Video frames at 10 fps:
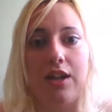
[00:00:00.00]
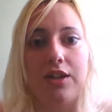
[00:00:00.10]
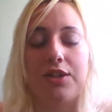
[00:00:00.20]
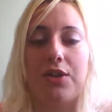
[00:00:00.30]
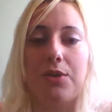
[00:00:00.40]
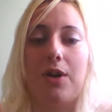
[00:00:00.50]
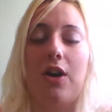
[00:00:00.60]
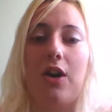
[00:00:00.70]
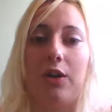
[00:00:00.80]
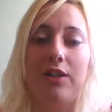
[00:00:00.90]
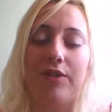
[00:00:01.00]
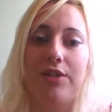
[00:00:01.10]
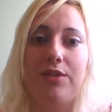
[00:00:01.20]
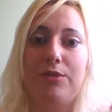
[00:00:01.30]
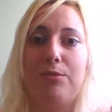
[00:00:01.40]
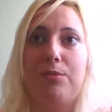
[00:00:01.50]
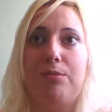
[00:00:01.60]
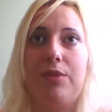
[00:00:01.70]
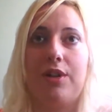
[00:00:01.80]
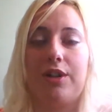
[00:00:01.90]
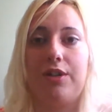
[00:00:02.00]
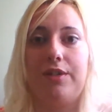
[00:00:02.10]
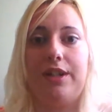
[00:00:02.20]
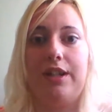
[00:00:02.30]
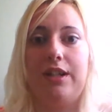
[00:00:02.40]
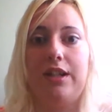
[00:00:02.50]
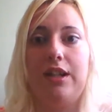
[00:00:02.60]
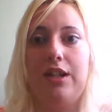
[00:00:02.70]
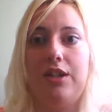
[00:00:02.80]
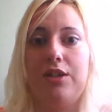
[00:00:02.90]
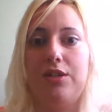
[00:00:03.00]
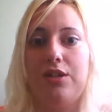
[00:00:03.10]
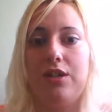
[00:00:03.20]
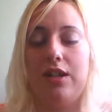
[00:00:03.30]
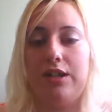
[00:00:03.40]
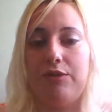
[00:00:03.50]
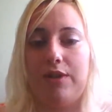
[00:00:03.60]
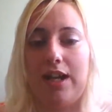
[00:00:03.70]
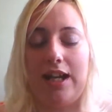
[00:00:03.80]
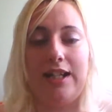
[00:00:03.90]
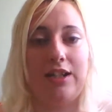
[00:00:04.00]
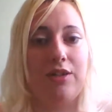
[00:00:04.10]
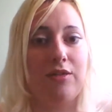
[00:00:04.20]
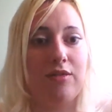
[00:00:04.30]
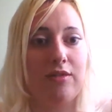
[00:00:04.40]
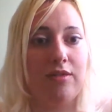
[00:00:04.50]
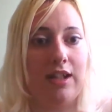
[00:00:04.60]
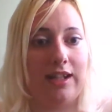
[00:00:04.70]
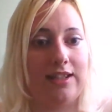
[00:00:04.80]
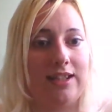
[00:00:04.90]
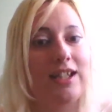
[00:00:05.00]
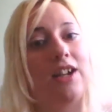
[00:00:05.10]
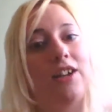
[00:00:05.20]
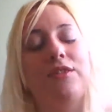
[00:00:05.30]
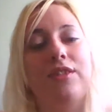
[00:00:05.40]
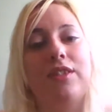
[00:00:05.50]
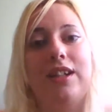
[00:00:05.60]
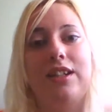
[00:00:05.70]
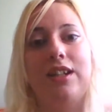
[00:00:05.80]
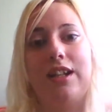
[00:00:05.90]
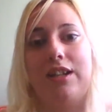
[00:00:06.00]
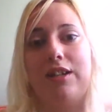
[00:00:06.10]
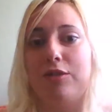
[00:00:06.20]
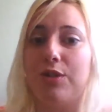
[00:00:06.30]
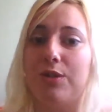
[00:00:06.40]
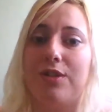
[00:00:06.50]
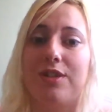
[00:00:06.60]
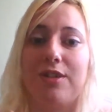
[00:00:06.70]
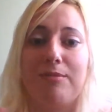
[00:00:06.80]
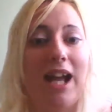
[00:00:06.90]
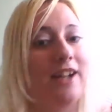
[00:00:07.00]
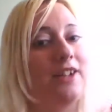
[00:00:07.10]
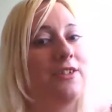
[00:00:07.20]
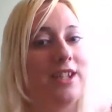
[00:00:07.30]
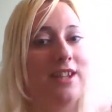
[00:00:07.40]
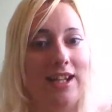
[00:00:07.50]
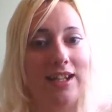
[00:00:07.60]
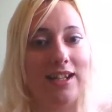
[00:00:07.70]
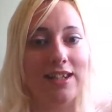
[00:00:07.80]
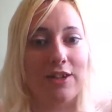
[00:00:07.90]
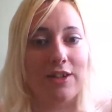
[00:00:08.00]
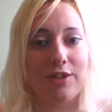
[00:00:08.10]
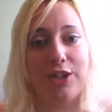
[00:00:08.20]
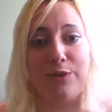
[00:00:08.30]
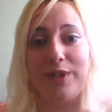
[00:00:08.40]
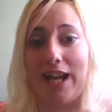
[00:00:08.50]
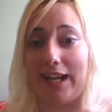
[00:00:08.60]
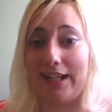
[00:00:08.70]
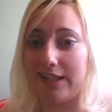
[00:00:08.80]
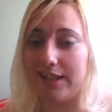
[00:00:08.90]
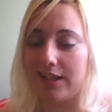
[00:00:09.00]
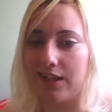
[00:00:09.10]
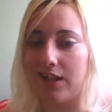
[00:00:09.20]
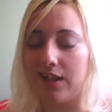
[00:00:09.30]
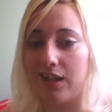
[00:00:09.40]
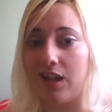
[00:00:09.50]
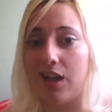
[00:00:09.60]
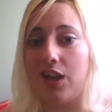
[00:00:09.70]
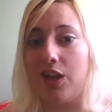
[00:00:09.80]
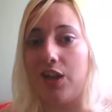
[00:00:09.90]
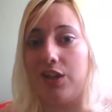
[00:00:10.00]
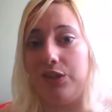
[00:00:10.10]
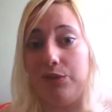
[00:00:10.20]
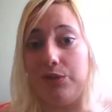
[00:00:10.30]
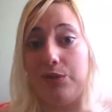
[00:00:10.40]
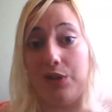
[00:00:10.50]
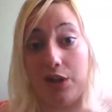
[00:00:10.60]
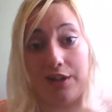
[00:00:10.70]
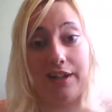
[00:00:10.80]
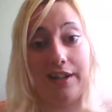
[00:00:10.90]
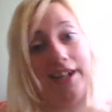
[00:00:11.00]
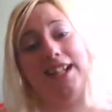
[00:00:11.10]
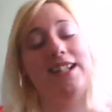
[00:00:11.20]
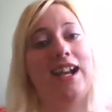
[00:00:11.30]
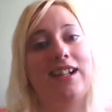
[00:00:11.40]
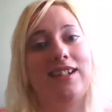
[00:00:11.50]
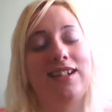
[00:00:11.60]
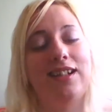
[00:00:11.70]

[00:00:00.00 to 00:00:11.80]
So all of you who are going into to like sit down into any talks or panels and things or Q&As, you do not hijack